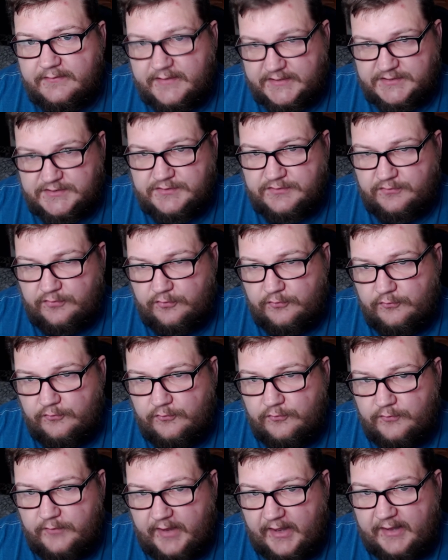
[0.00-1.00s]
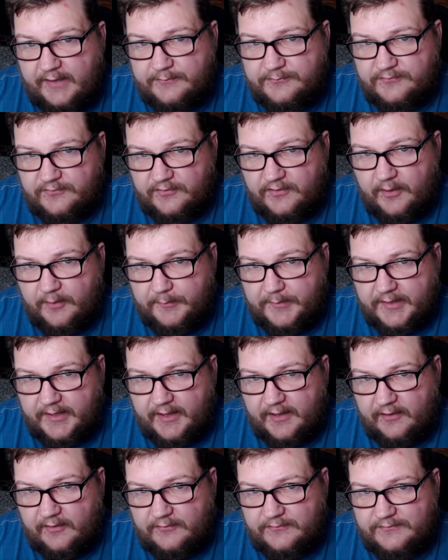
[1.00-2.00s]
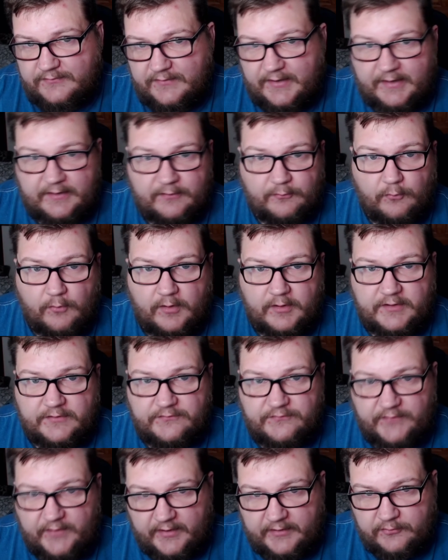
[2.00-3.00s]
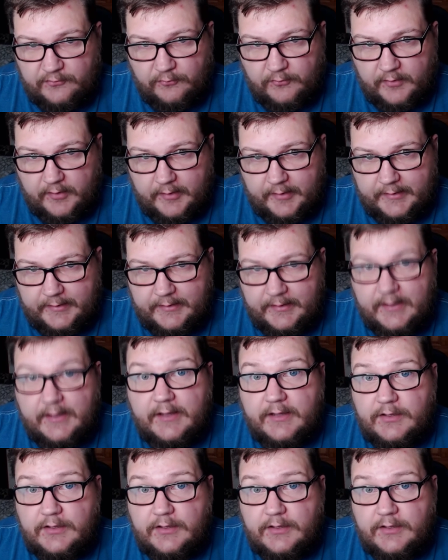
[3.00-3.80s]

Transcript: these two new games are coming out, and the one in January.